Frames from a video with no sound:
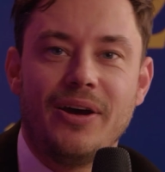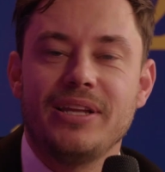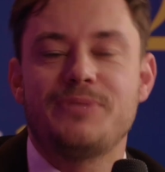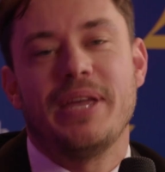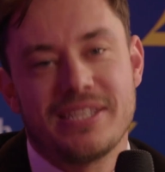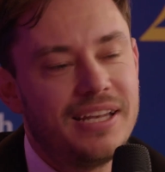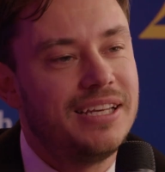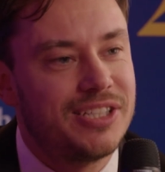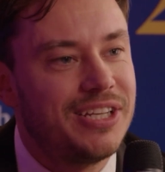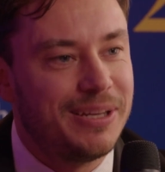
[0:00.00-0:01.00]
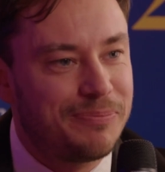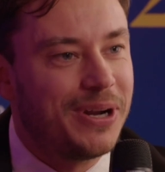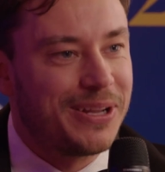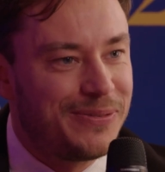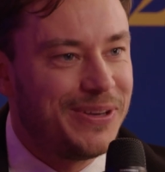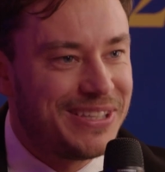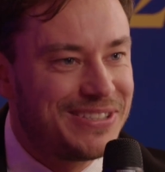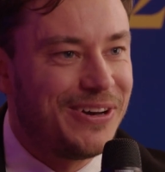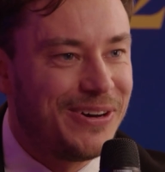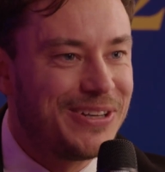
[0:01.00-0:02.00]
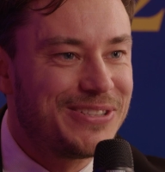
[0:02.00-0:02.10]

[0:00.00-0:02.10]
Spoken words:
it's basically a shitty product feed. So